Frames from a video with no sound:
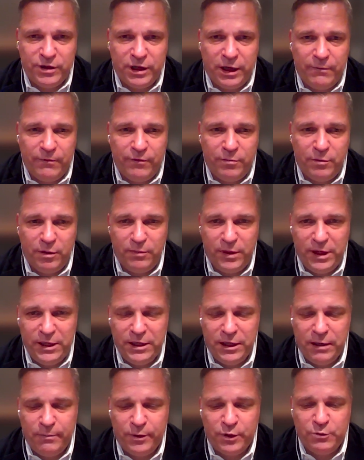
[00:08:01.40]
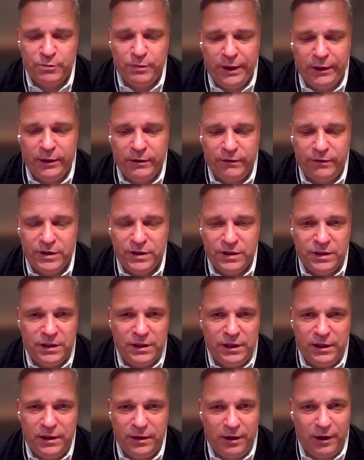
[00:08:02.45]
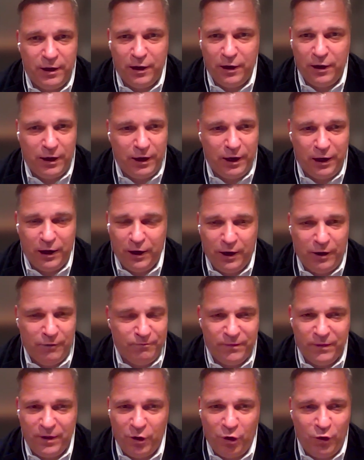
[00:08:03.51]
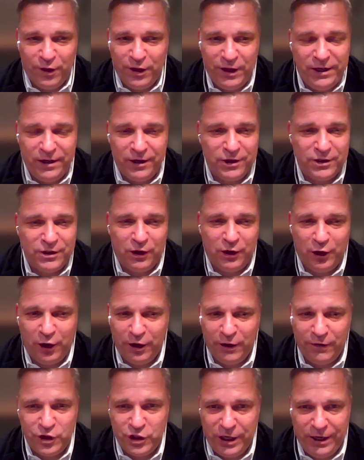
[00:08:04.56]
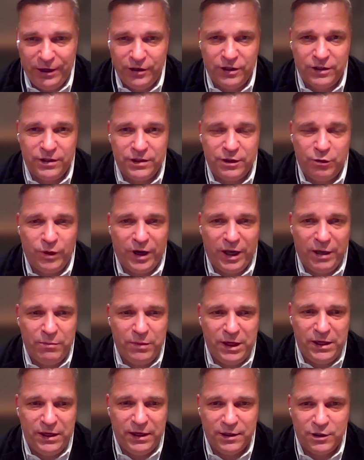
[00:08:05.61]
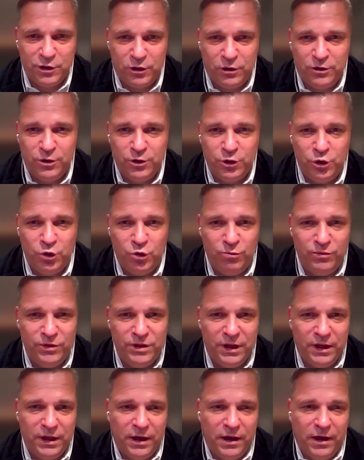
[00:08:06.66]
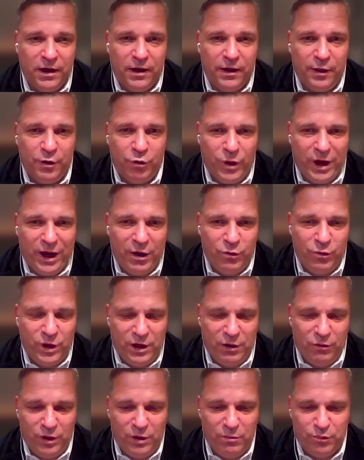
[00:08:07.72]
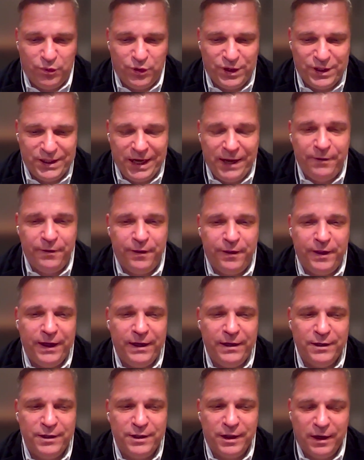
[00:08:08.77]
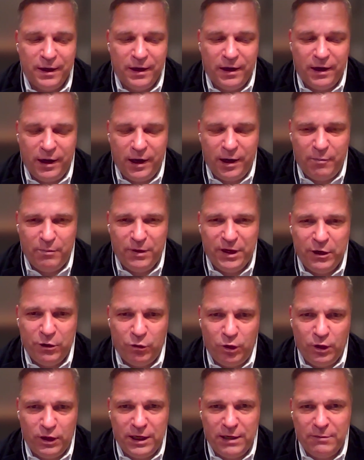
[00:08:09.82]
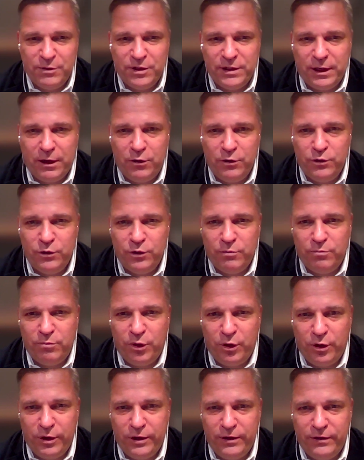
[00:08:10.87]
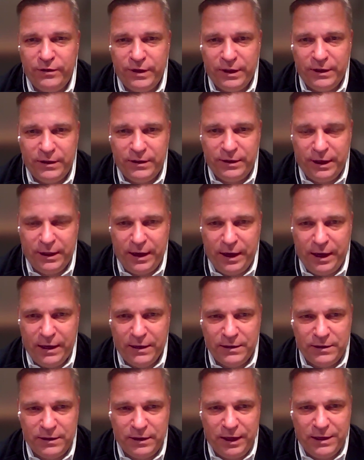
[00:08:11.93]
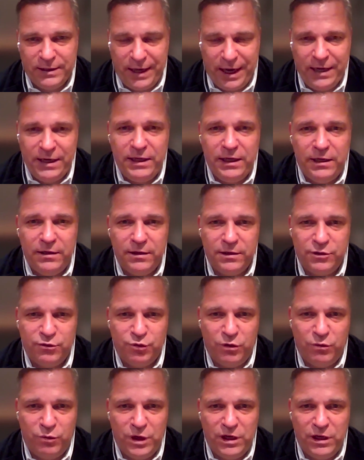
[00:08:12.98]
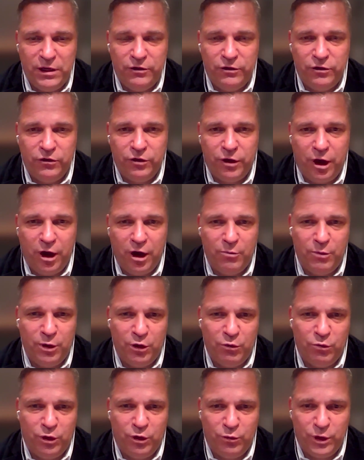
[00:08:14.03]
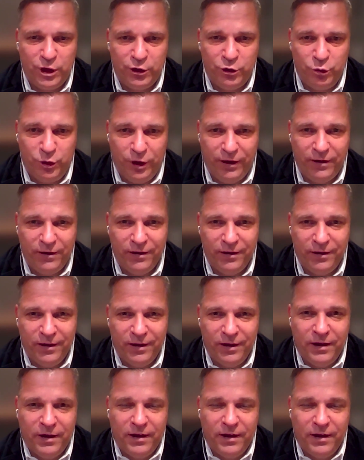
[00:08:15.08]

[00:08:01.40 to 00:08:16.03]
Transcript: time, from a media perspective, we see over the years a lot of changes, the way media is consumed, the way we present things. But it all comes down to the point that as any industry, we need to talk about what we're doing.